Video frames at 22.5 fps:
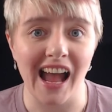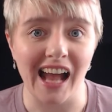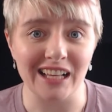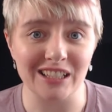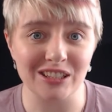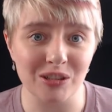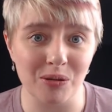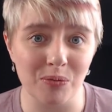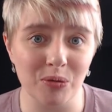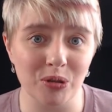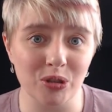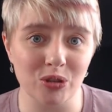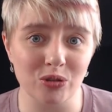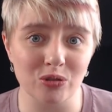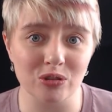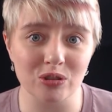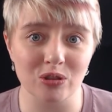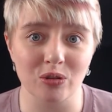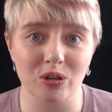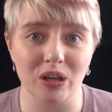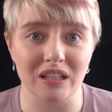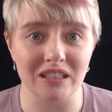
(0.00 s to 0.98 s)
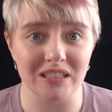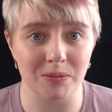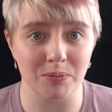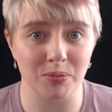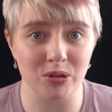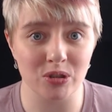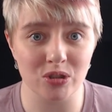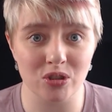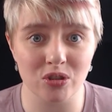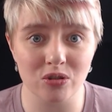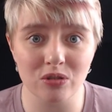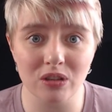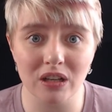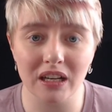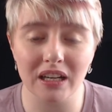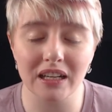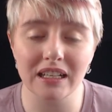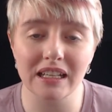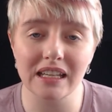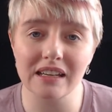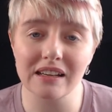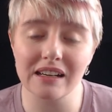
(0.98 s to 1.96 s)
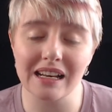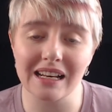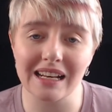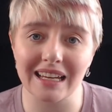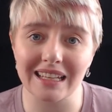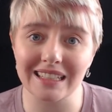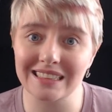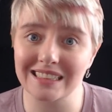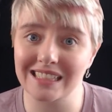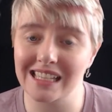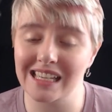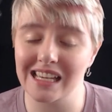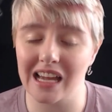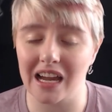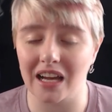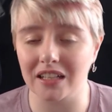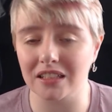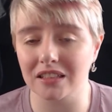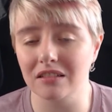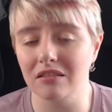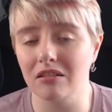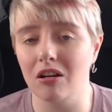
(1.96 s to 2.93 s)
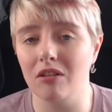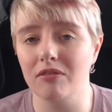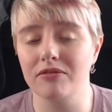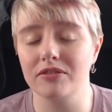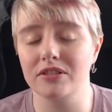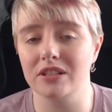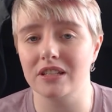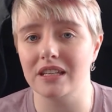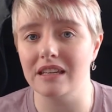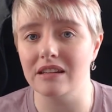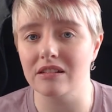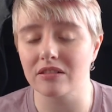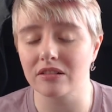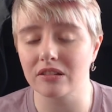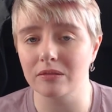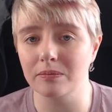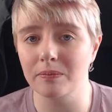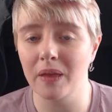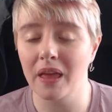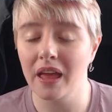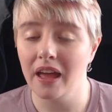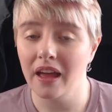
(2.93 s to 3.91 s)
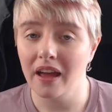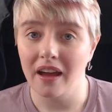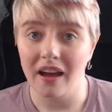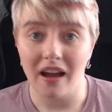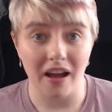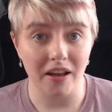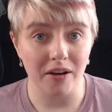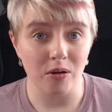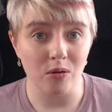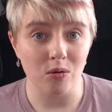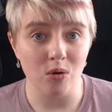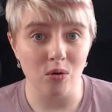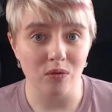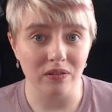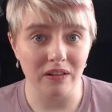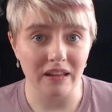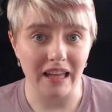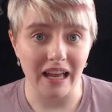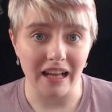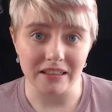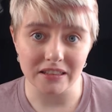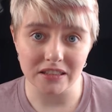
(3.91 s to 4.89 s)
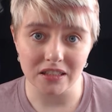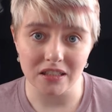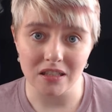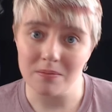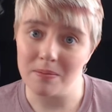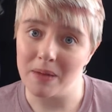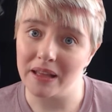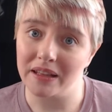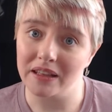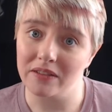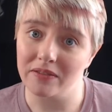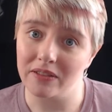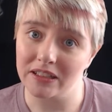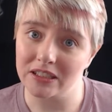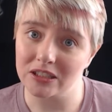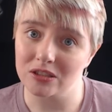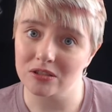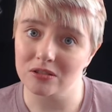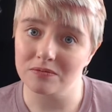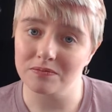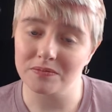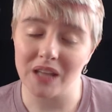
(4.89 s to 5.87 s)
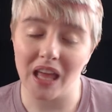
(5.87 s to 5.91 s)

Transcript: someone who's looking to pursue a career in IT, I'd love to hear them and I'll hopefully answer them in the video.